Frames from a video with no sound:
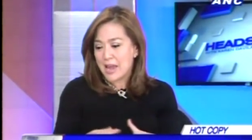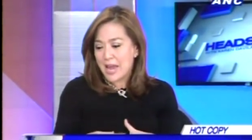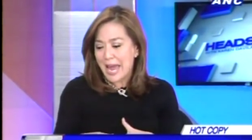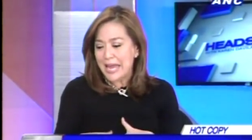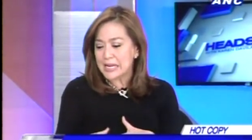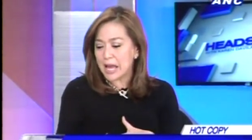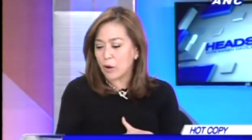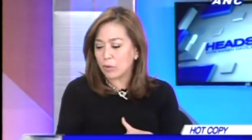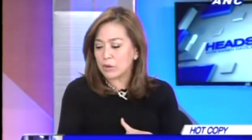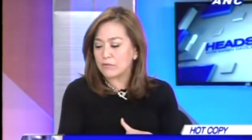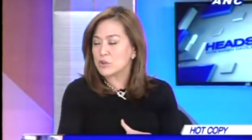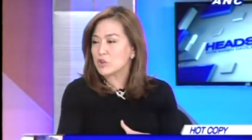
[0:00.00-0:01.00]
And now
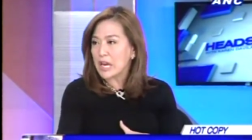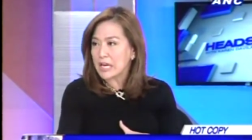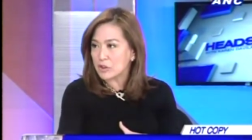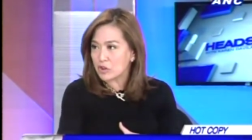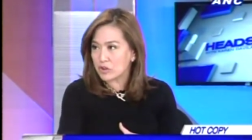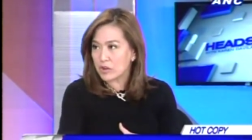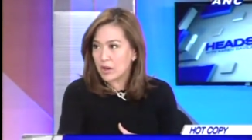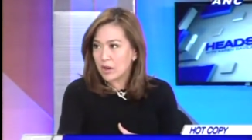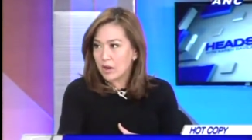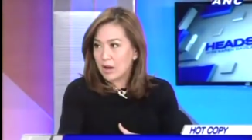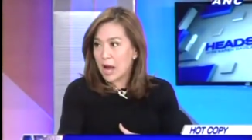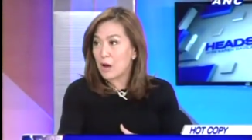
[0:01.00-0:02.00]
you've changed
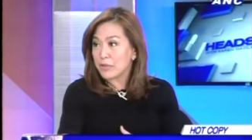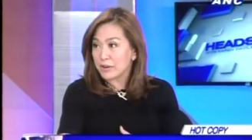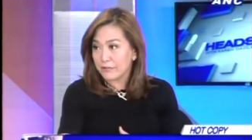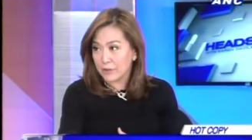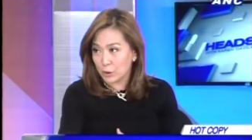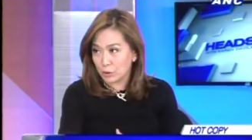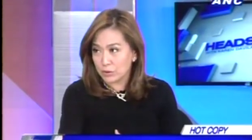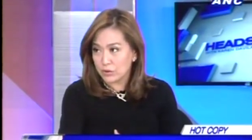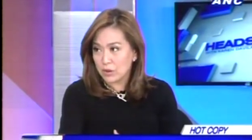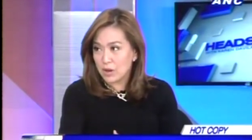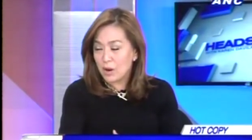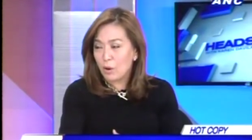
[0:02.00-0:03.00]
how they're viewed.
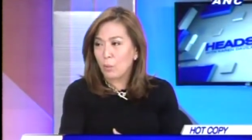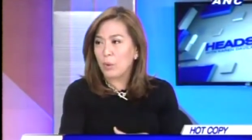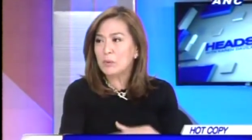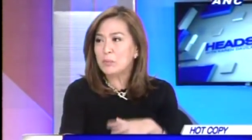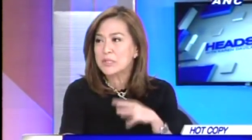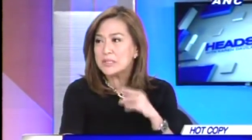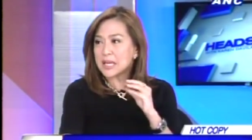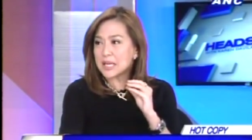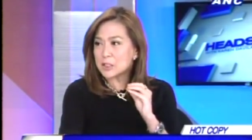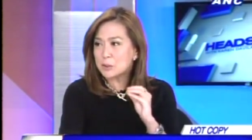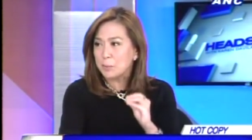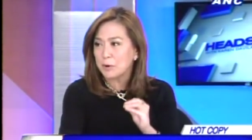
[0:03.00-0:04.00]
What was the
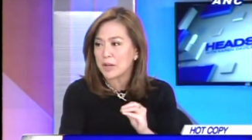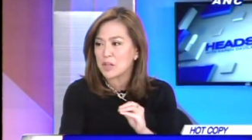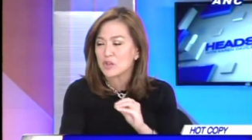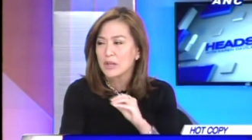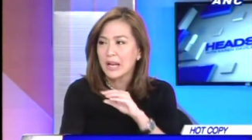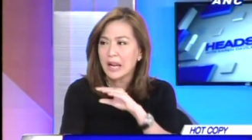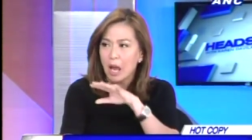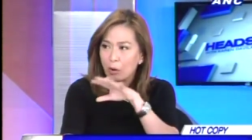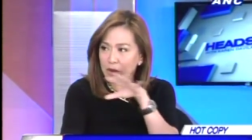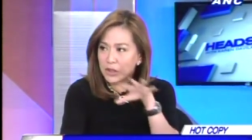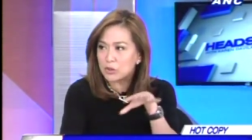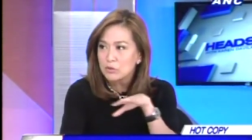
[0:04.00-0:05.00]
inspiration and how
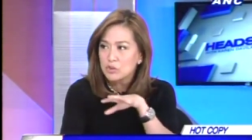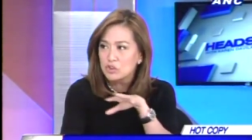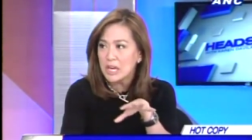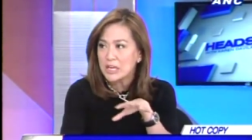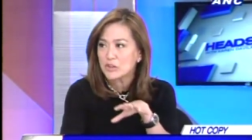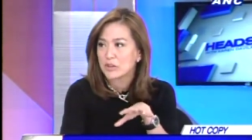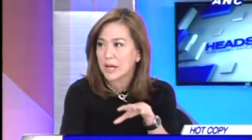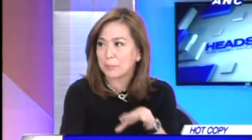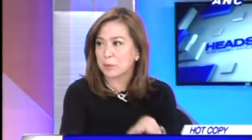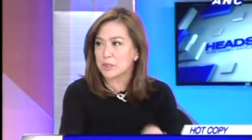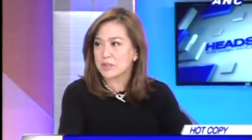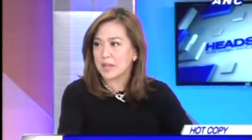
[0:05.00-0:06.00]
did you change that
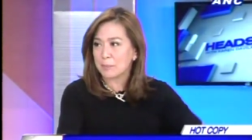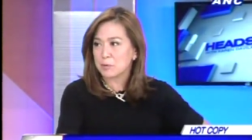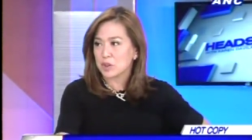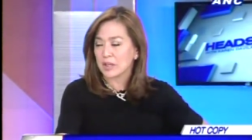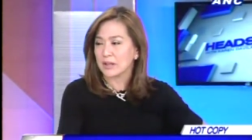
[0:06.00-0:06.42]
perception?